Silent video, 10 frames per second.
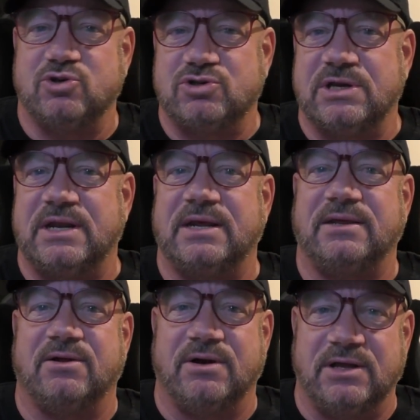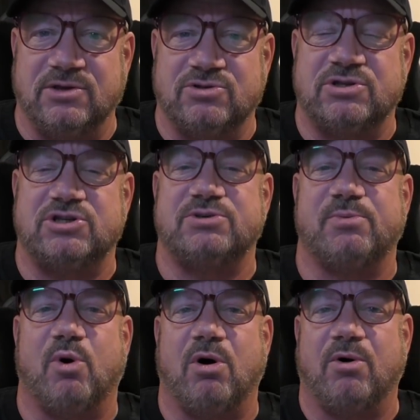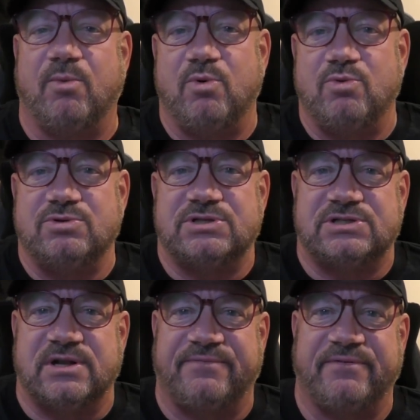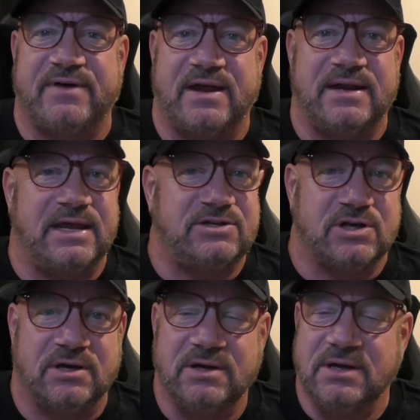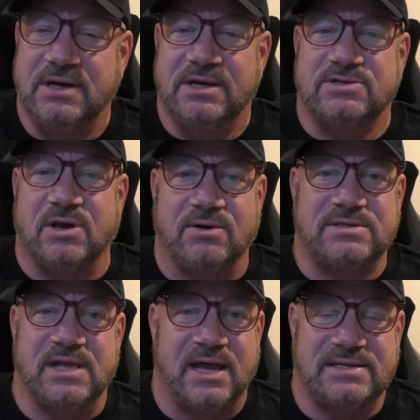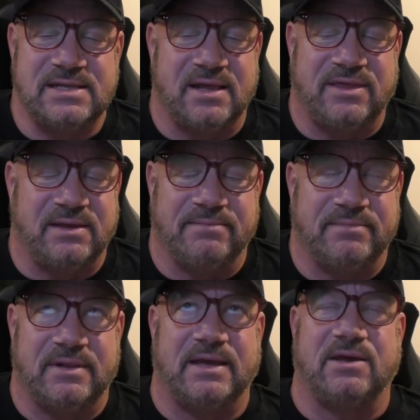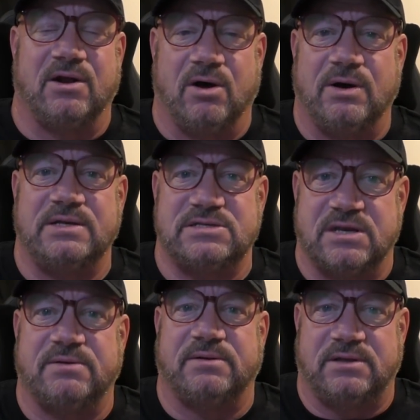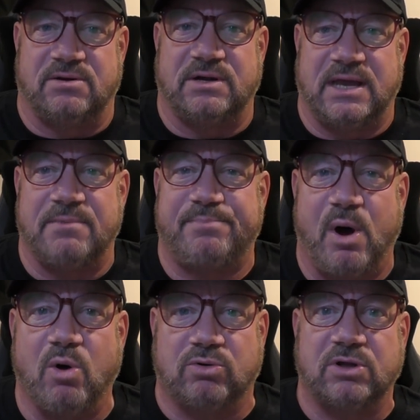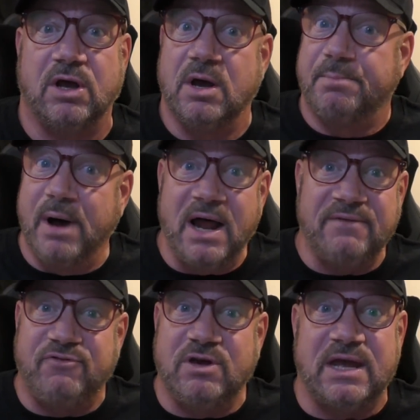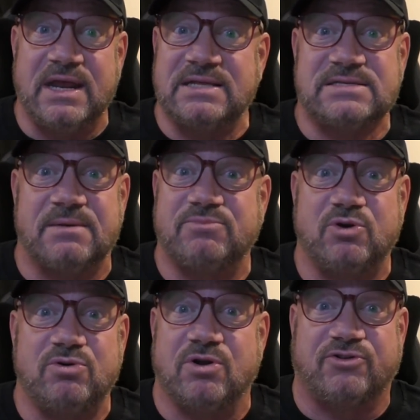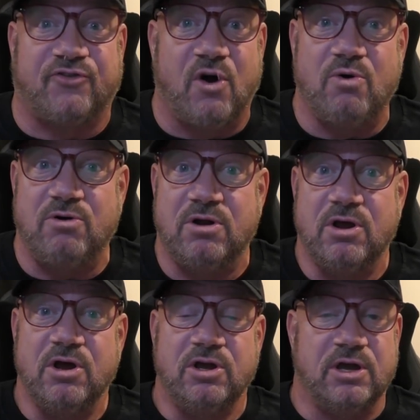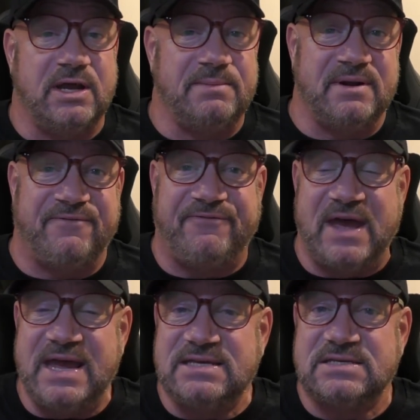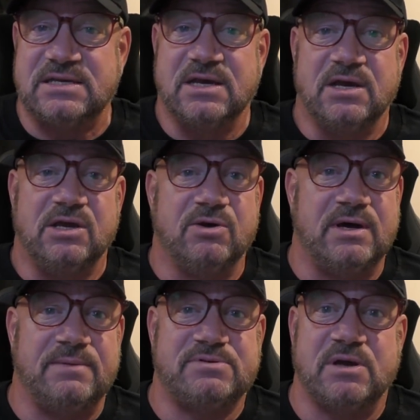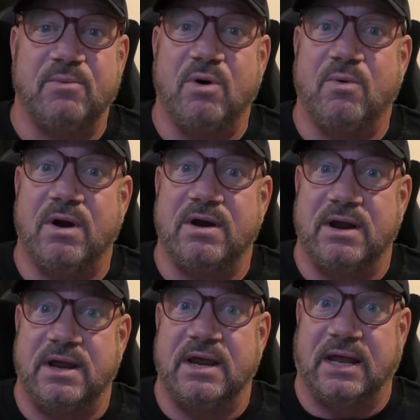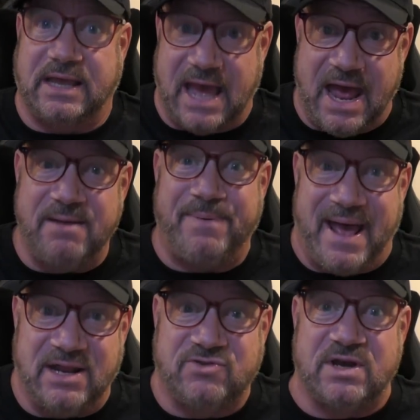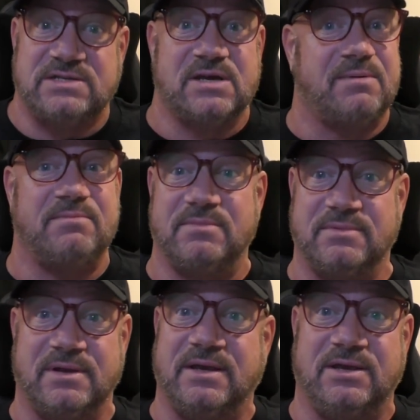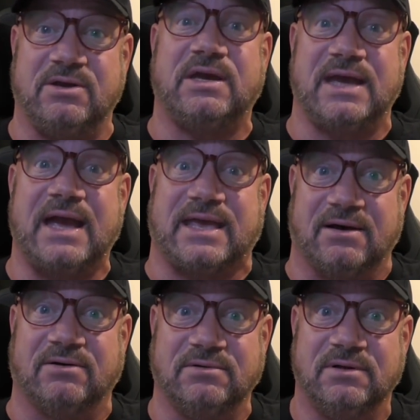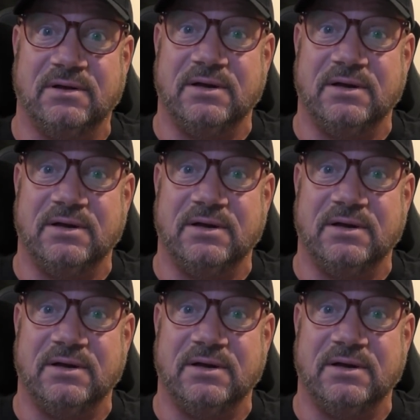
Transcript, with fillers: Usually, they, you know, they're usually smaller wounds and stuff of that nature. So it's not, it's nothing like, you know, it's, uh, you know, you're getting poked. But if you get hit some dude in the throat, you hit him in the face, you hit him somewhere where it, it can penetrate something, eh, you can get killed.